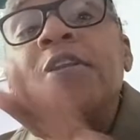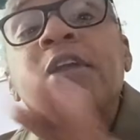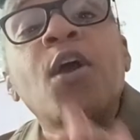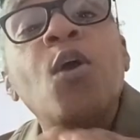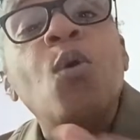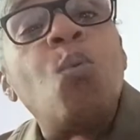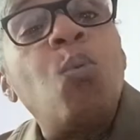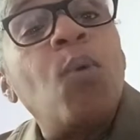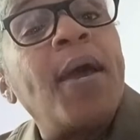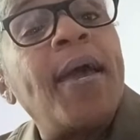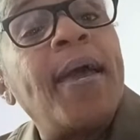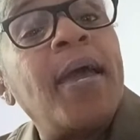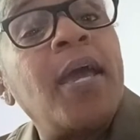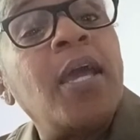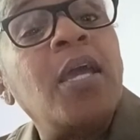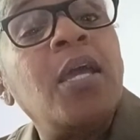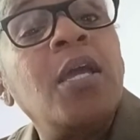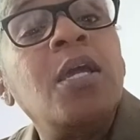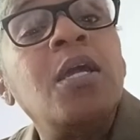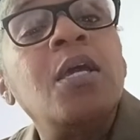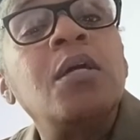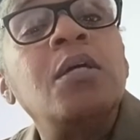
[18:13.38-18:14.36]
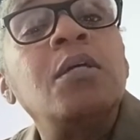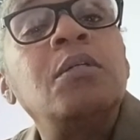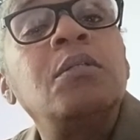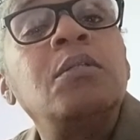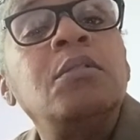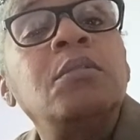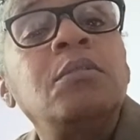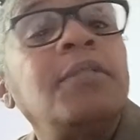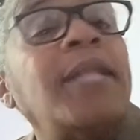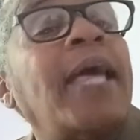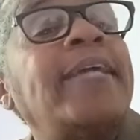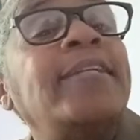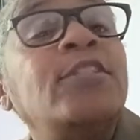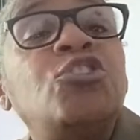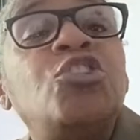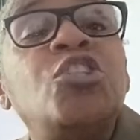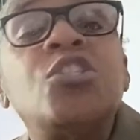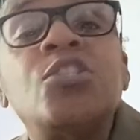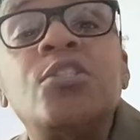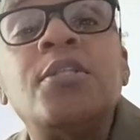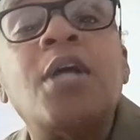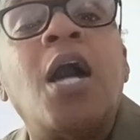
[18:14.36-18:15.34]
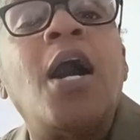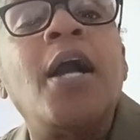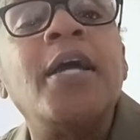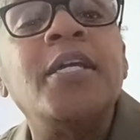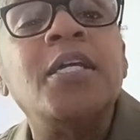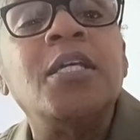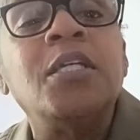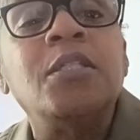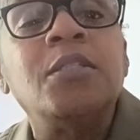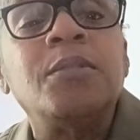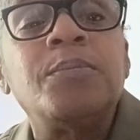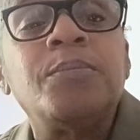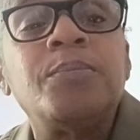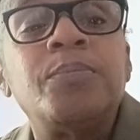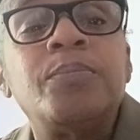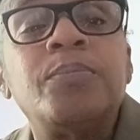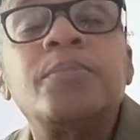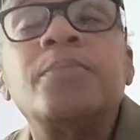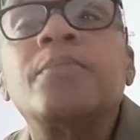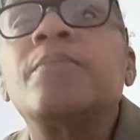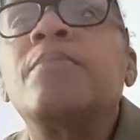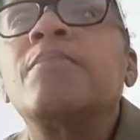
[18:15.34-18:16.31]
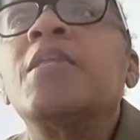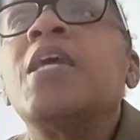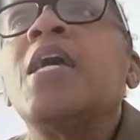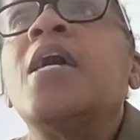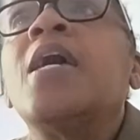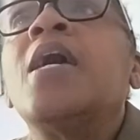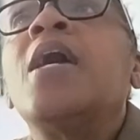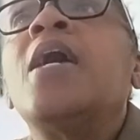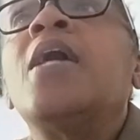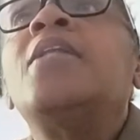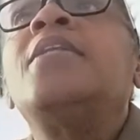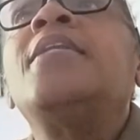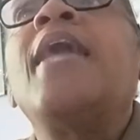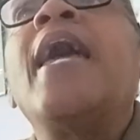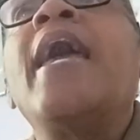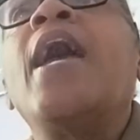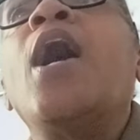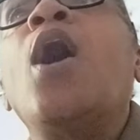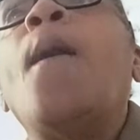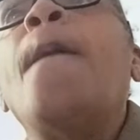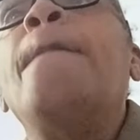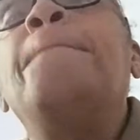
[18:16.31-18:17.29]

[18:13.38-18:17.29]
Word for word: their way, like just dying. Now,